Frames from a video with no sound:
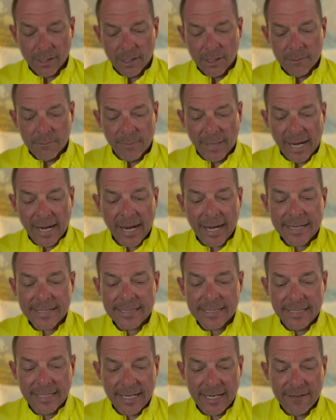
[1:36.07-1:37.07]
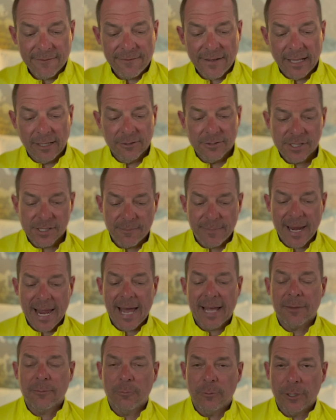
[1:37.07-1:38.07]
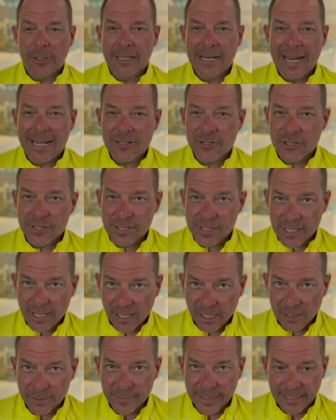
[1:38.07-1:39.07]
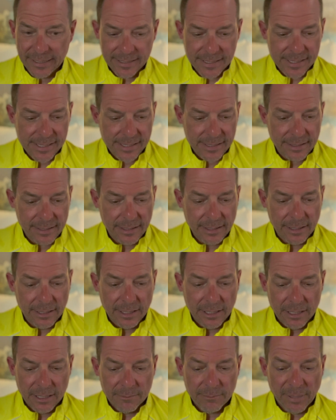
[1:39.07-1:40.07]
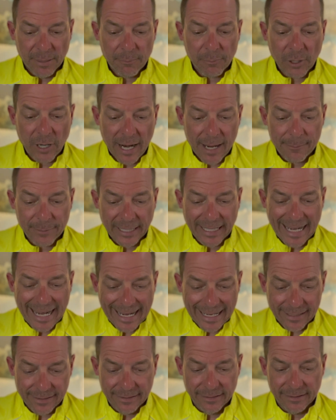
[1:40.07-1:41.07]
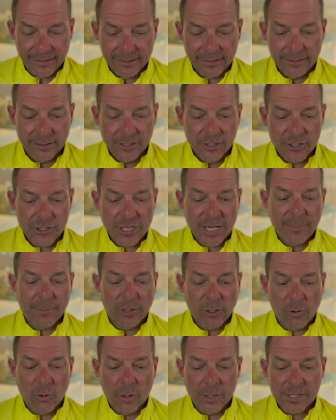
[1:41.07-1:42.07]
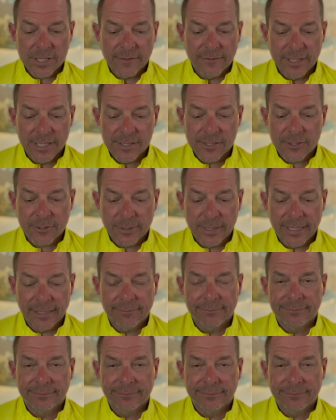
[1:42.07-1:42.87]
My hike today follows a path where not just armies, but propaganda shaped the course of history.